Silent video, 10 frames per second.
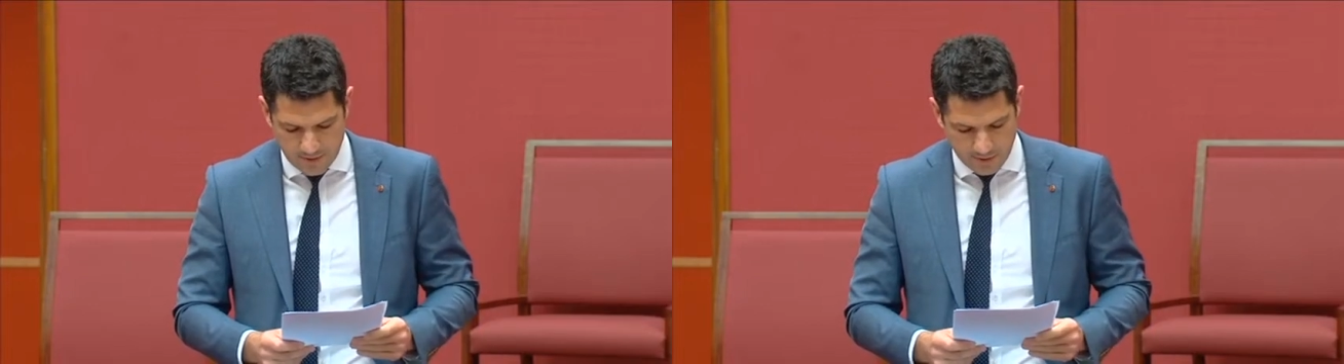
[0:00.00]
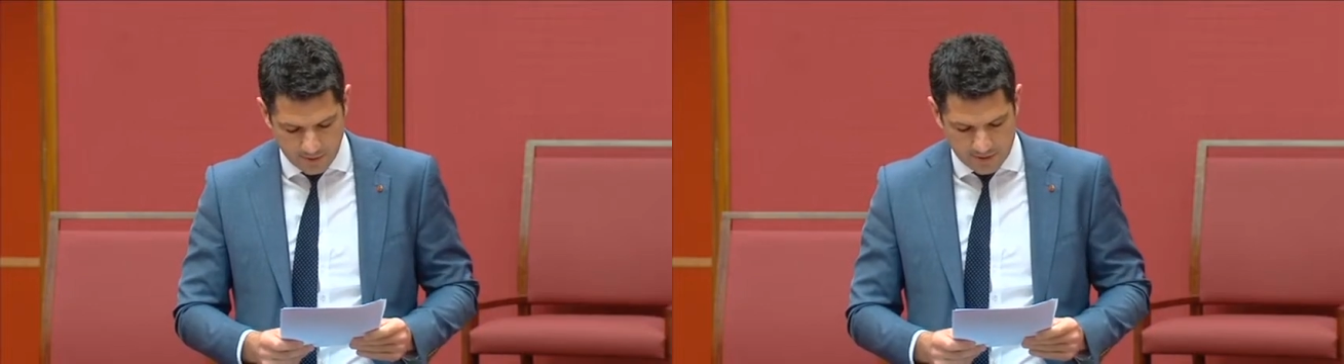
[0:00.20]

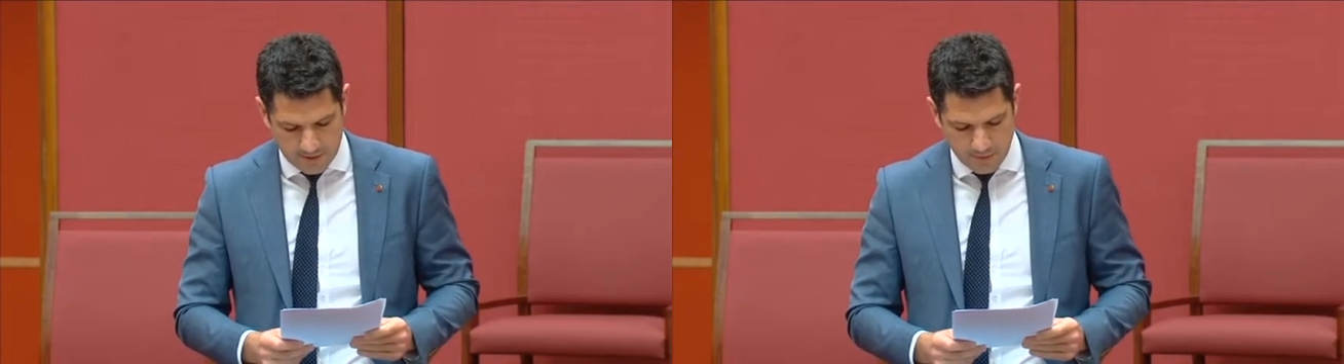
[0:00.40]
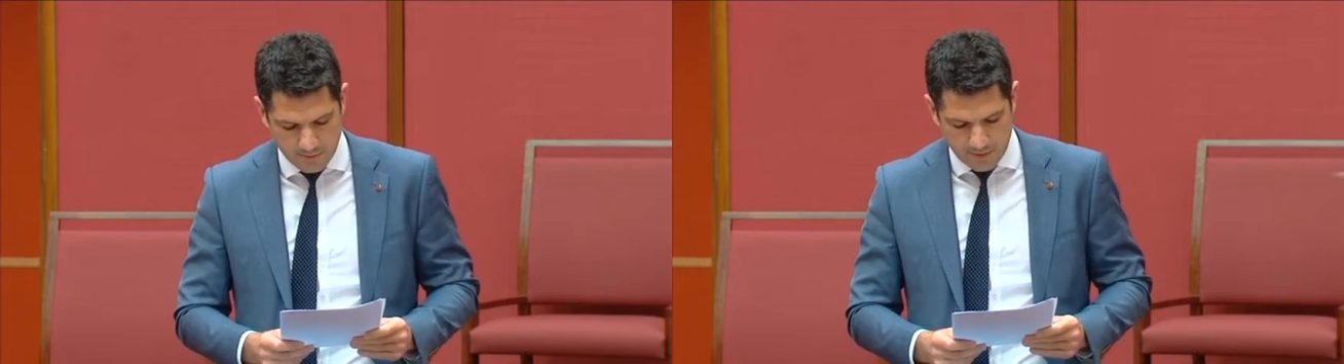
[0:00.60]
on its
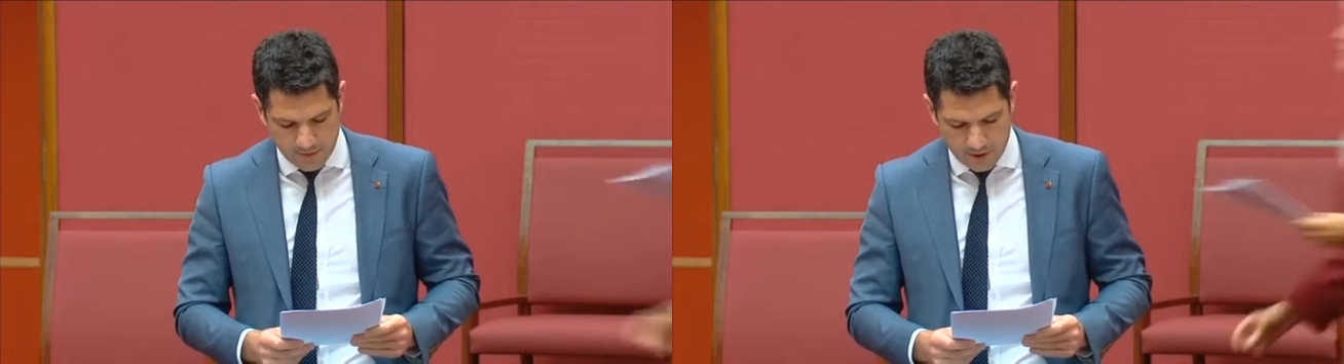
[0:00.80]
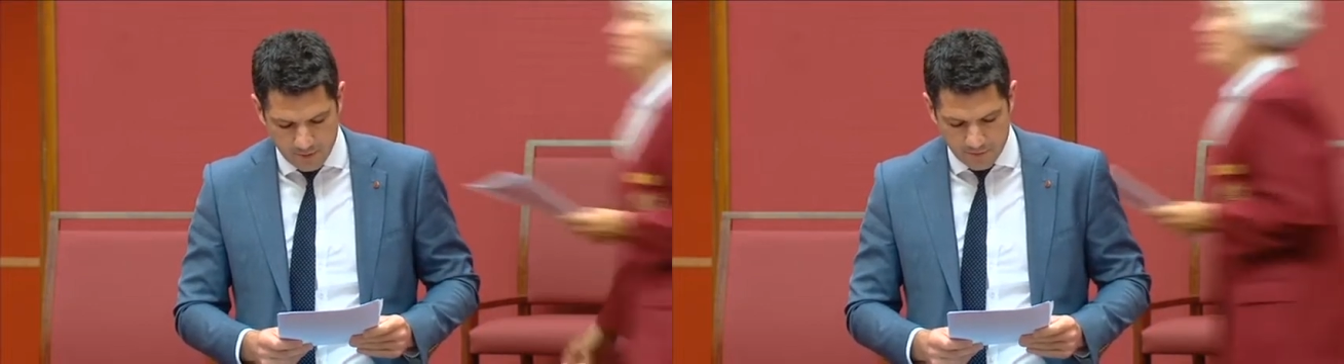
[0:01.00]
commitment
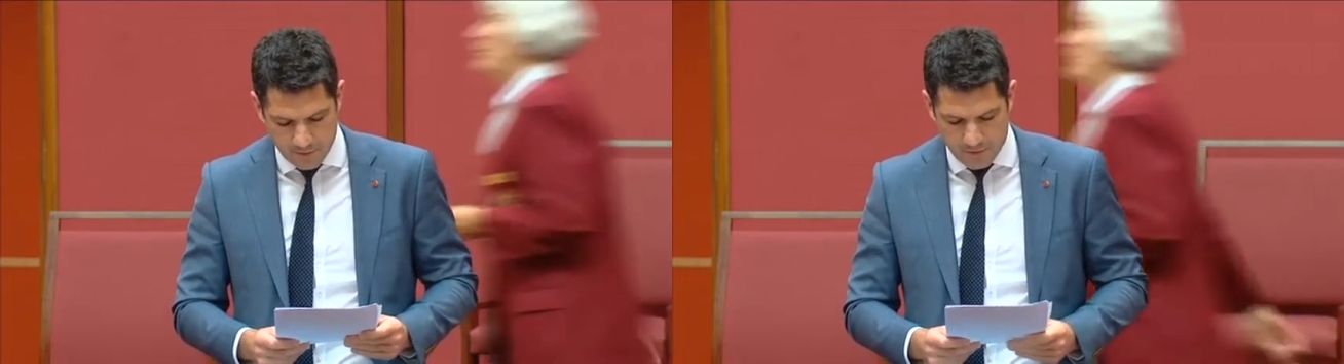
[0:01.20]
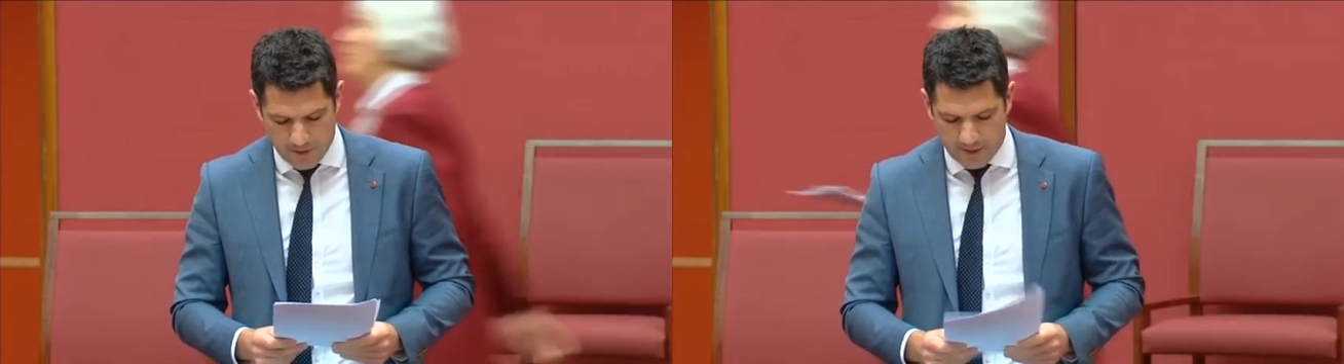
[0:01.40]
to open
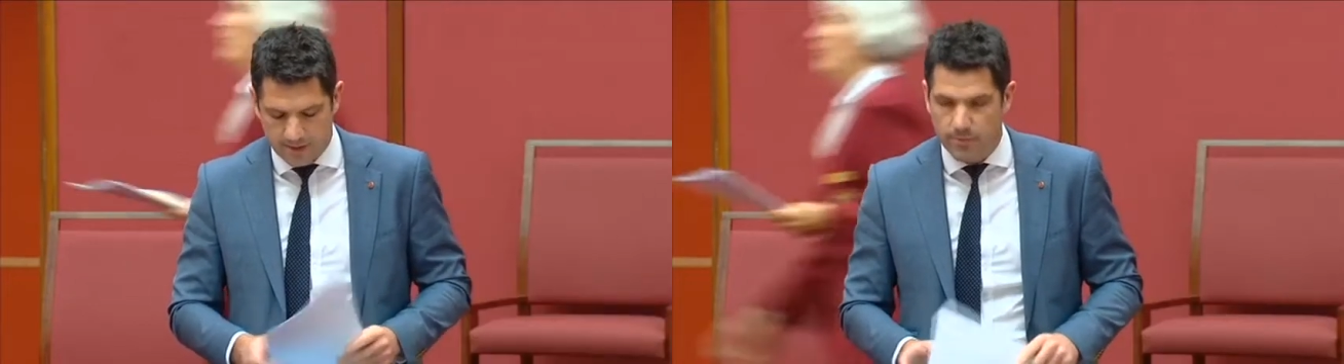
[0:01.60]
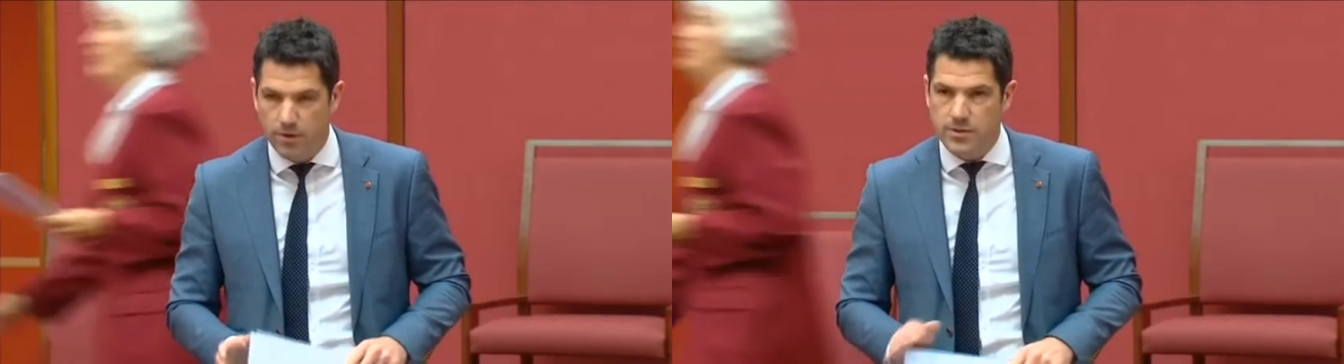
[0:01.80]
trade
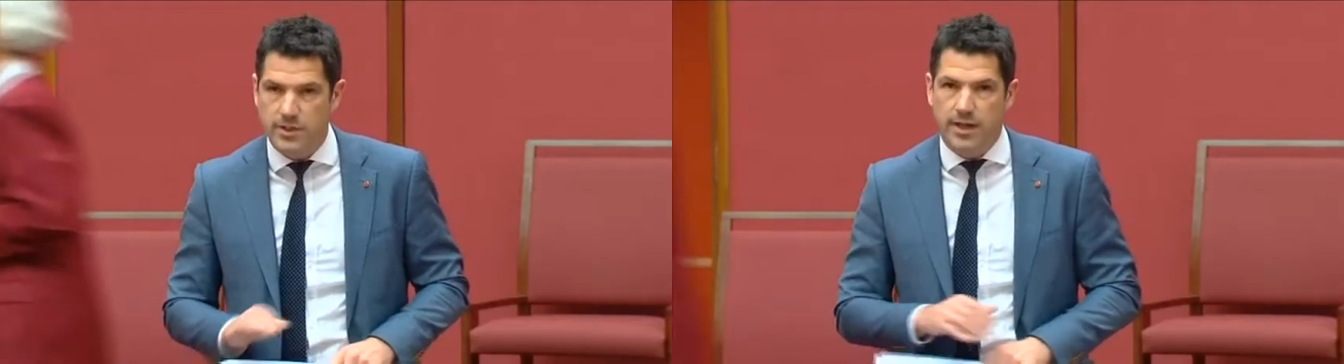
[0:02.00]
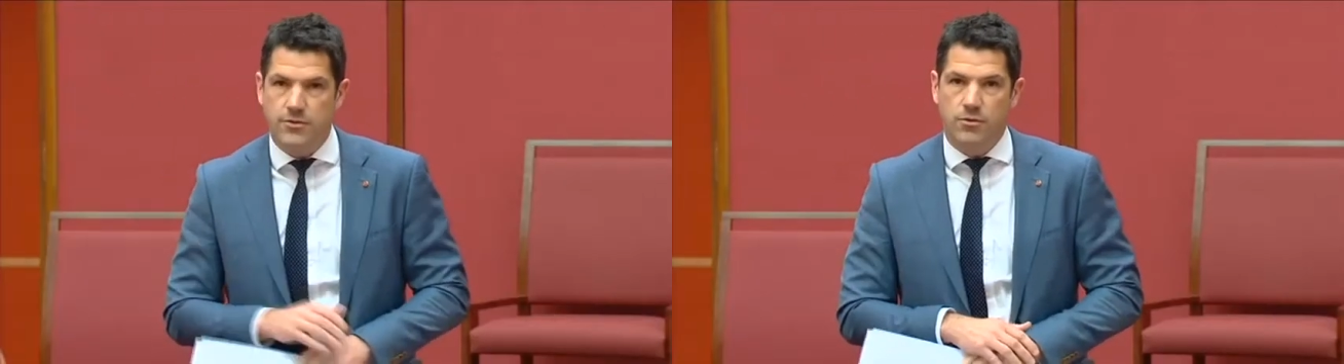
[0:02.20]
and the
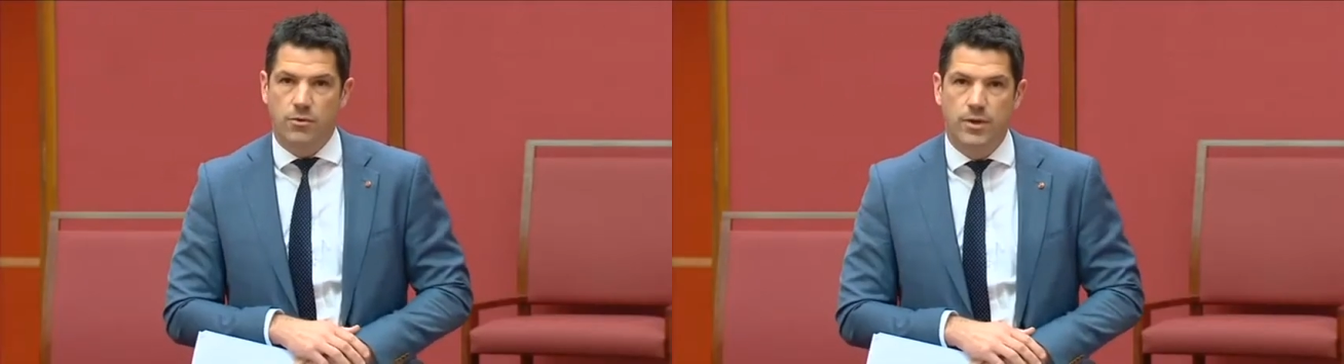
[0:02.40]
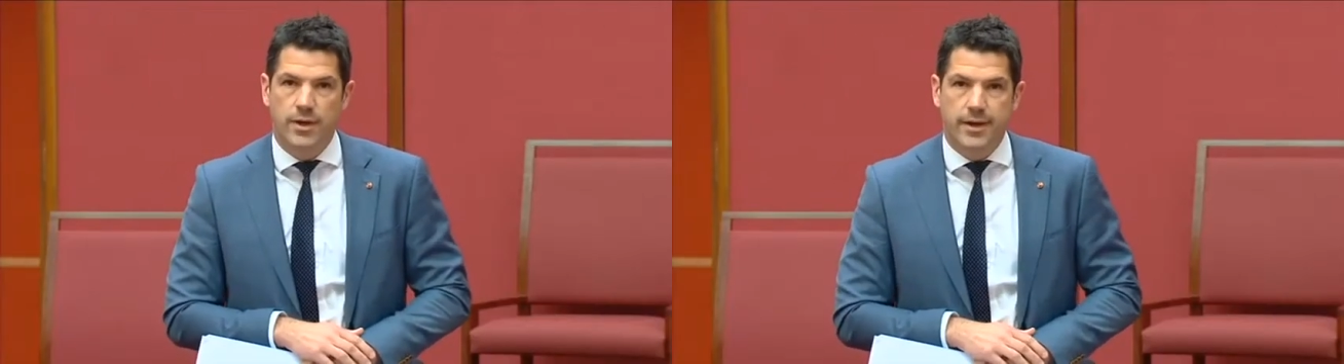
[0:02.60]
multilateral